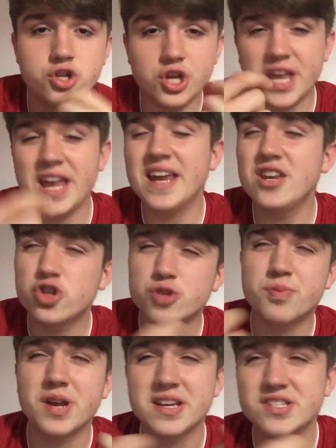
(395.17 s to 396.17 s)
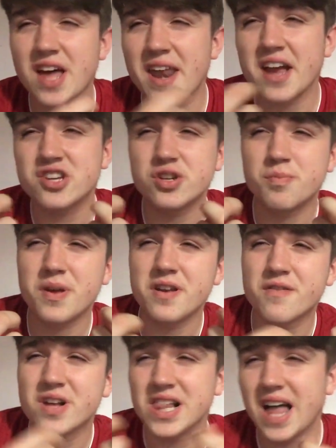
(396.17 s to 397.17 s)
Shaqiri just brings that extra bit
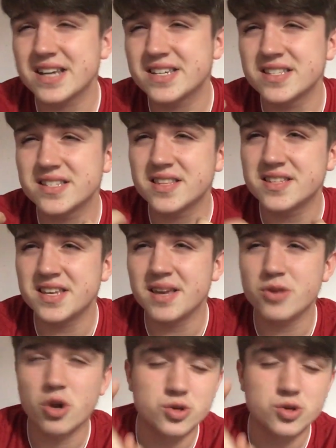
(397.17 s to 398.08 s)
of class into the team.